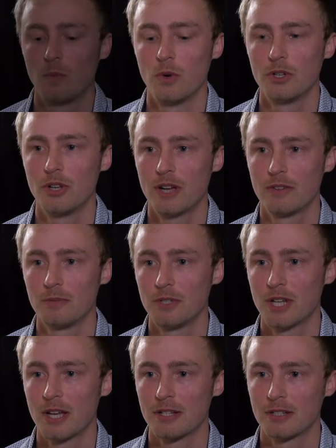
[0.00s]
When you have a
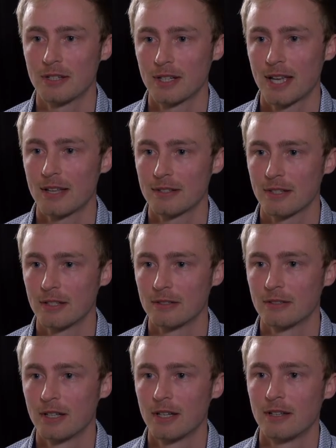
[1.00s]
mutation in a
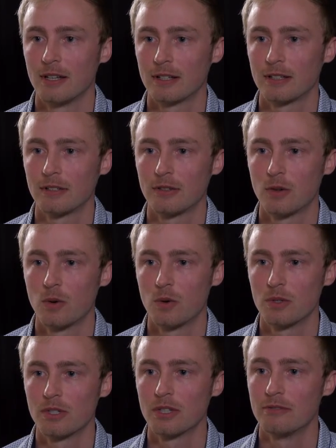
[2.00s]
cancer, it can
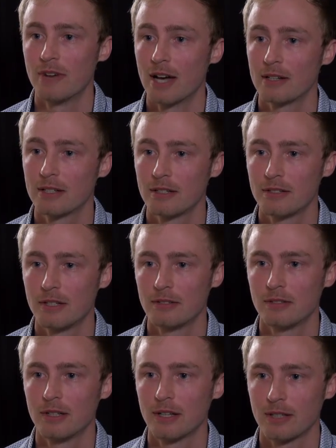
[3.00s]
cause an advantage
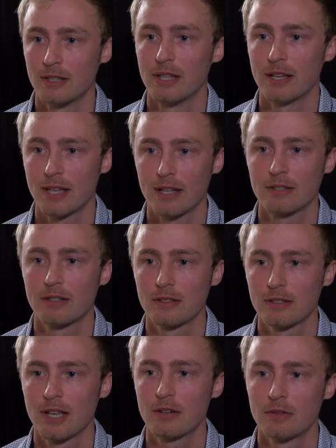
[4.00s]
in that
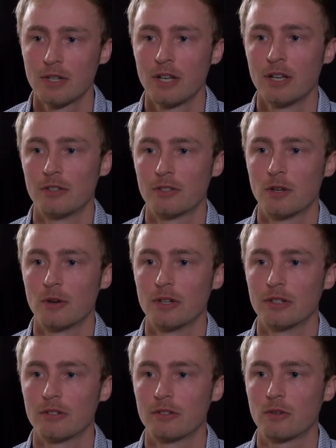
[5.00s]
cancer cell. So
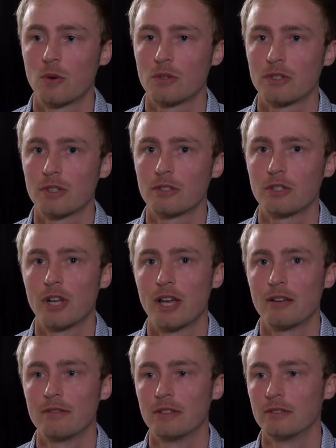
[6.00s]
it causes it to
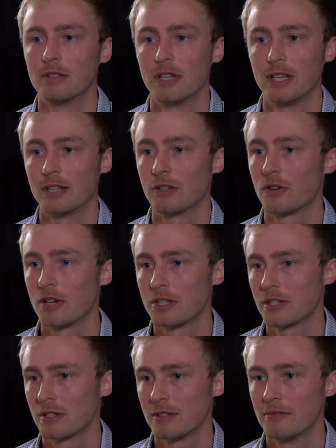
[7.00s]
have an
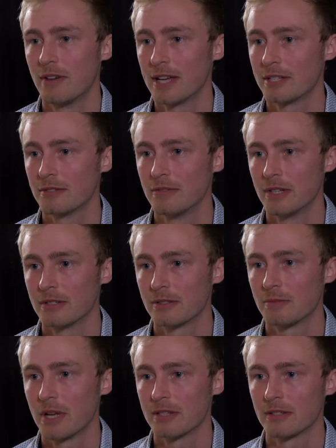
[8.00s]
increased
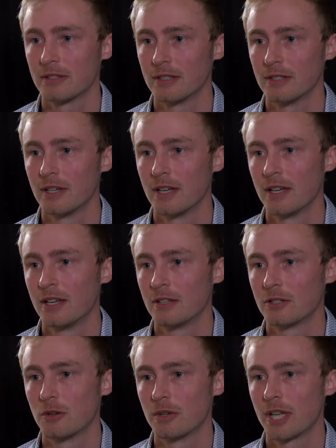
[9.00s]
invasiveness, basically.
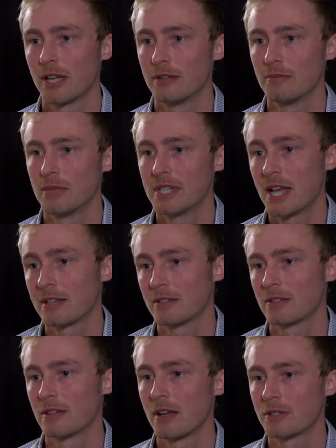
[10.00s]
So it can
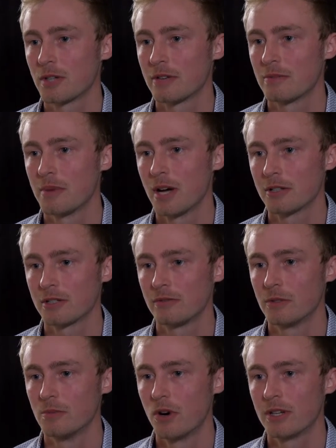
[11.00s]
metastasize to other parts
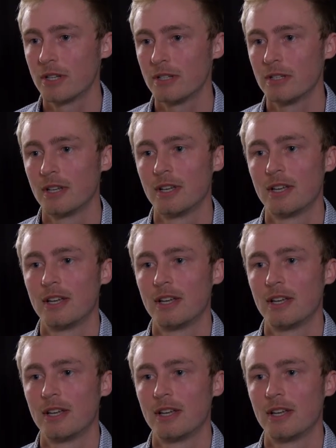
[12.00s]
of your body